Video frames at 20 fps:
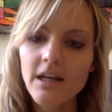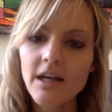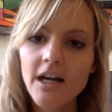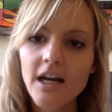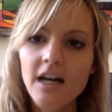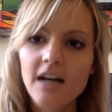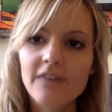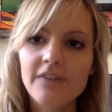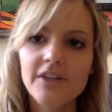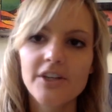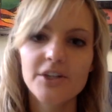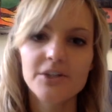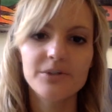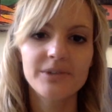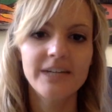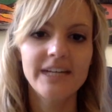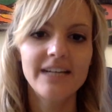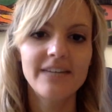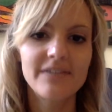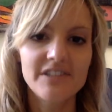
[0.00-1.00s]
of a
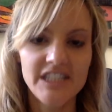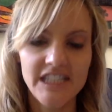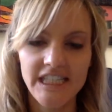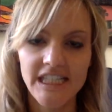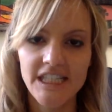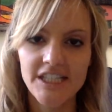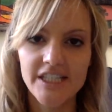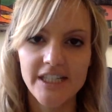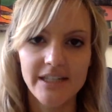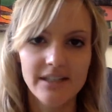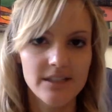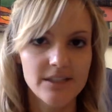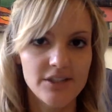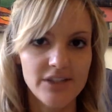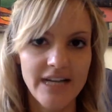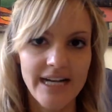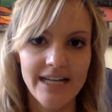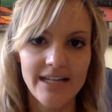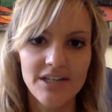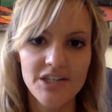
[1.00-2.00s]
creative teaching
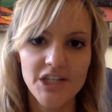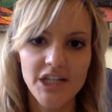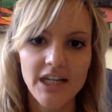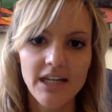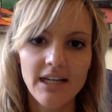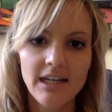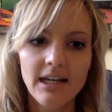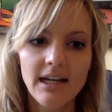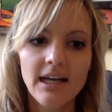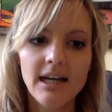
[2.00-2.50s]
strategy.